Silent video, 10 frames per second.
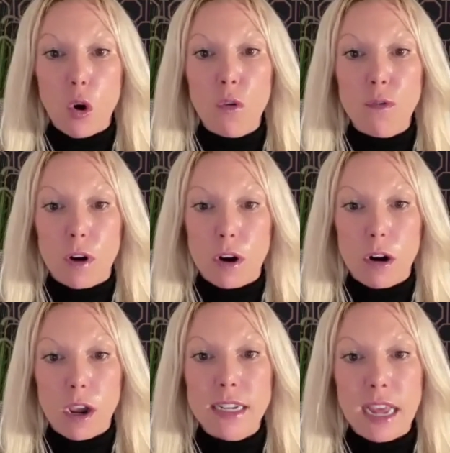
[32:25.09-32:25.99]

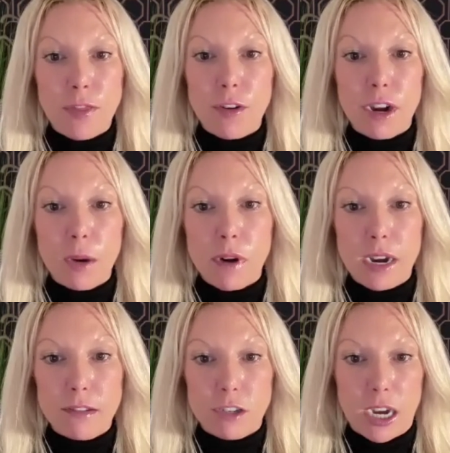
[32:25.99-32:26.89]
over a
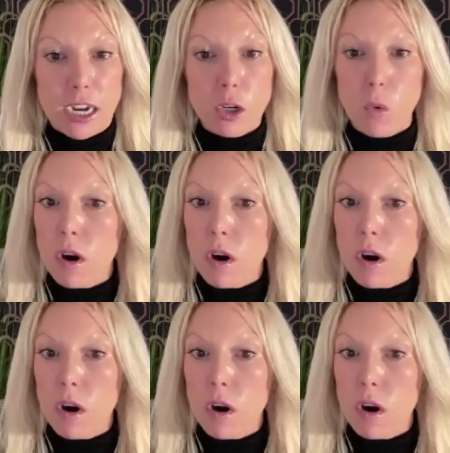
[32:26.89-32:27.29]
1031 exchange